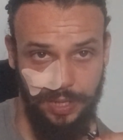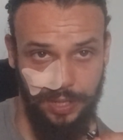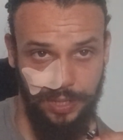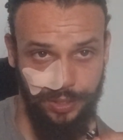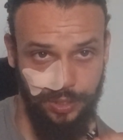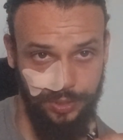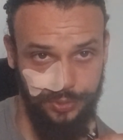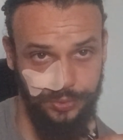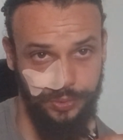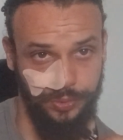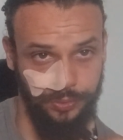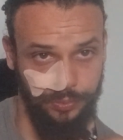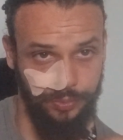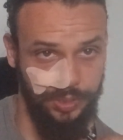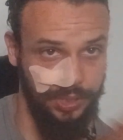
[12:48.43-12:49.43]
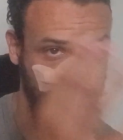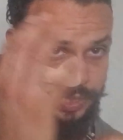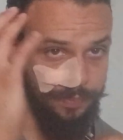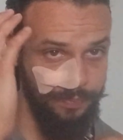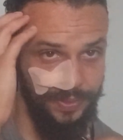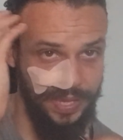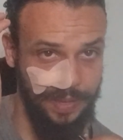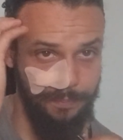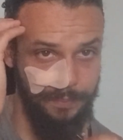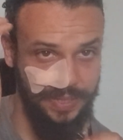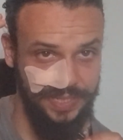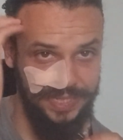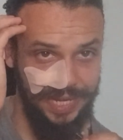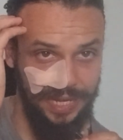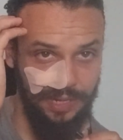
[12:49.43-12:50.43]
And also keep that
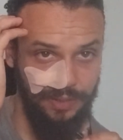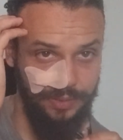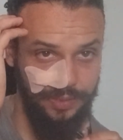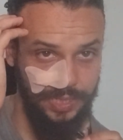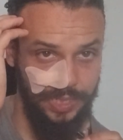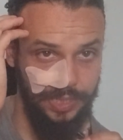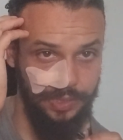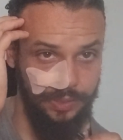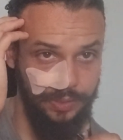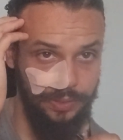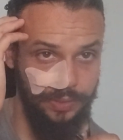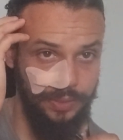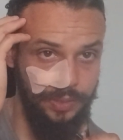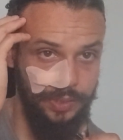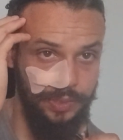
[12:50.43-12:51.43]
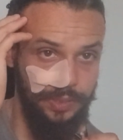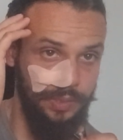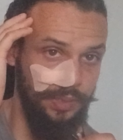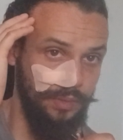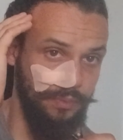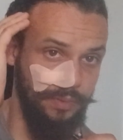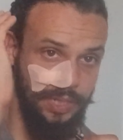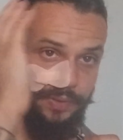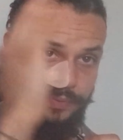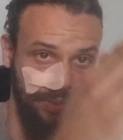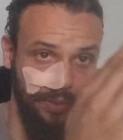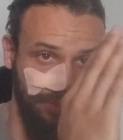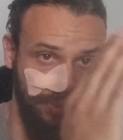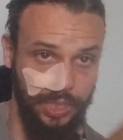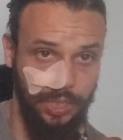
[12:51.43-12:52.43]
mentality wherever
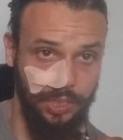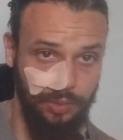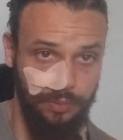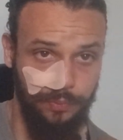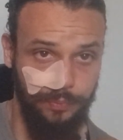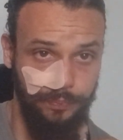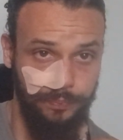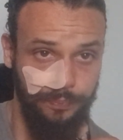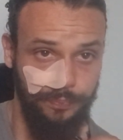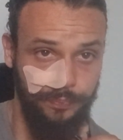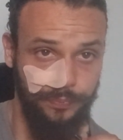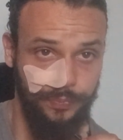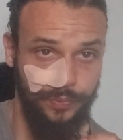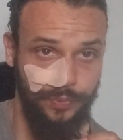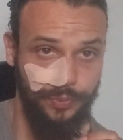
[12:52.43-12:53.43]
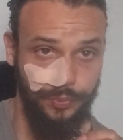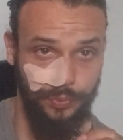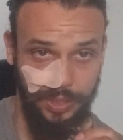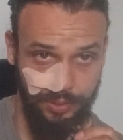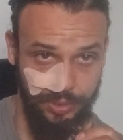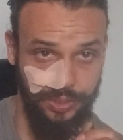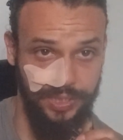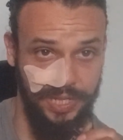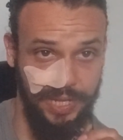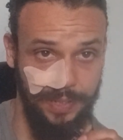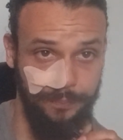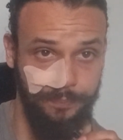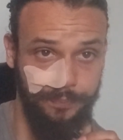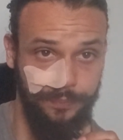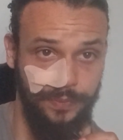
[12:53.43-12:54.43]
you go throughout your
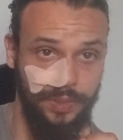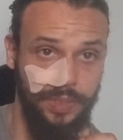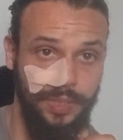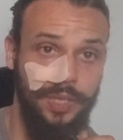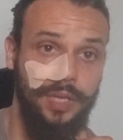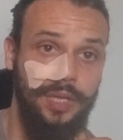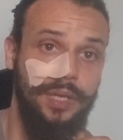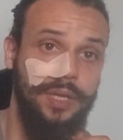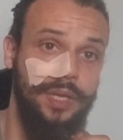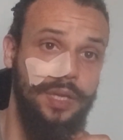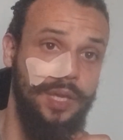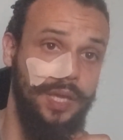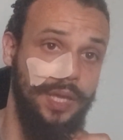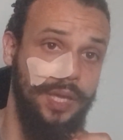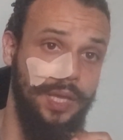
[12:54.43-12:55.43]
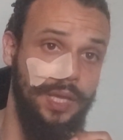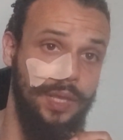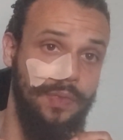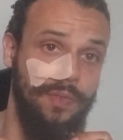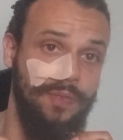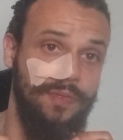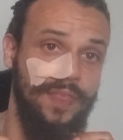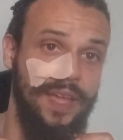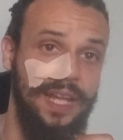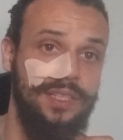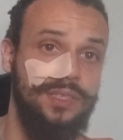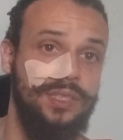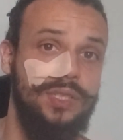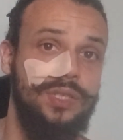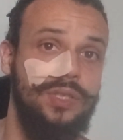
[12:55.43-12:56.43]
day. And
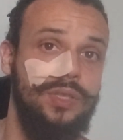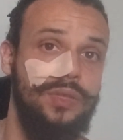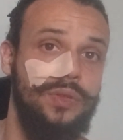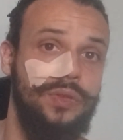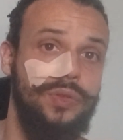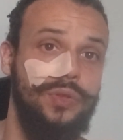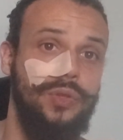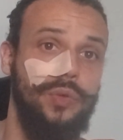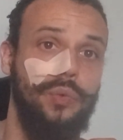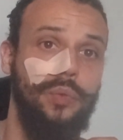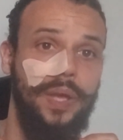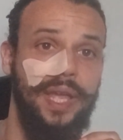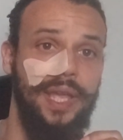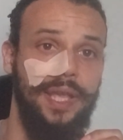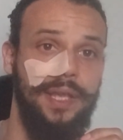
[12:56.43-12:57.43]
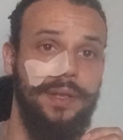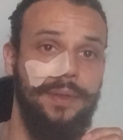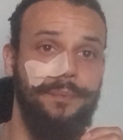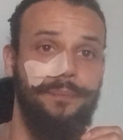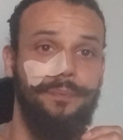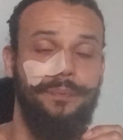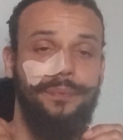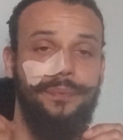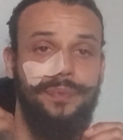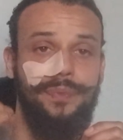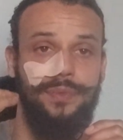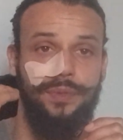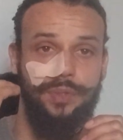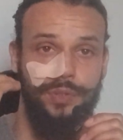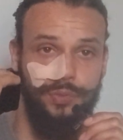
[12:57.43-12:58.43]
that's the way
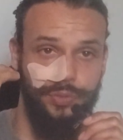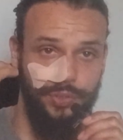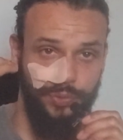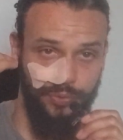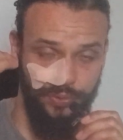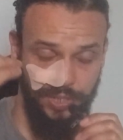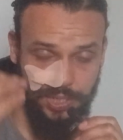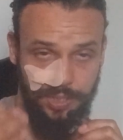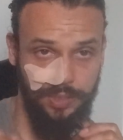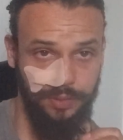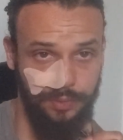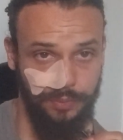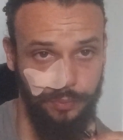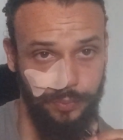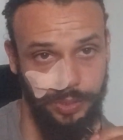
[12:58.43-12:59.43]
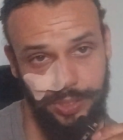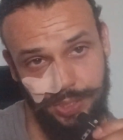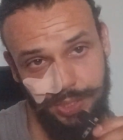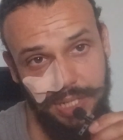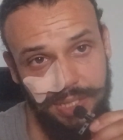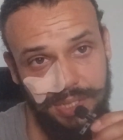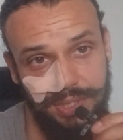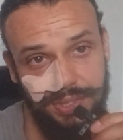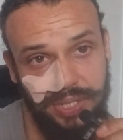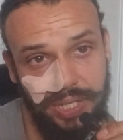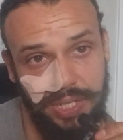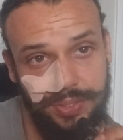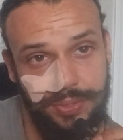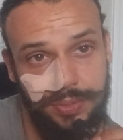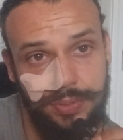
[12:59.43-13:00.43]
you should think when you get
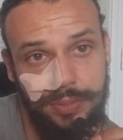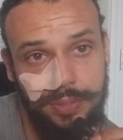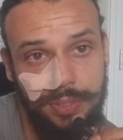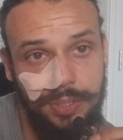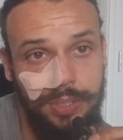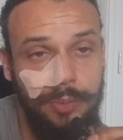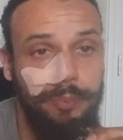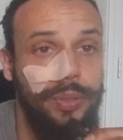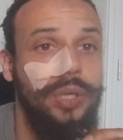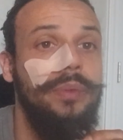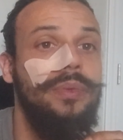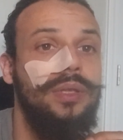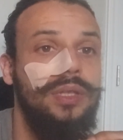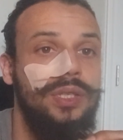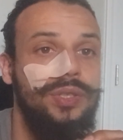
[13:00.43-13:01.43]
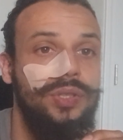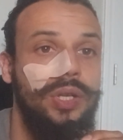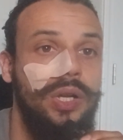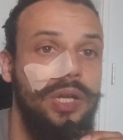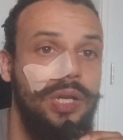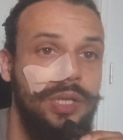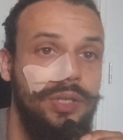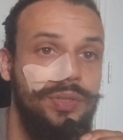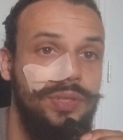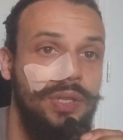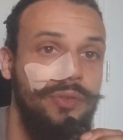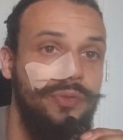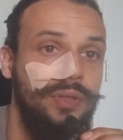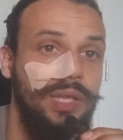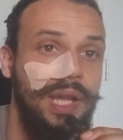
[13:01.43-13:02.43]
designs permanently scarring
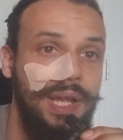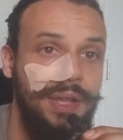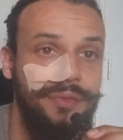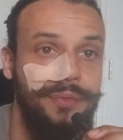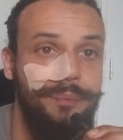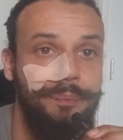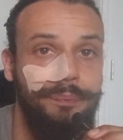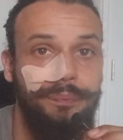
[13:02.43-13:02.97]
yourself for life.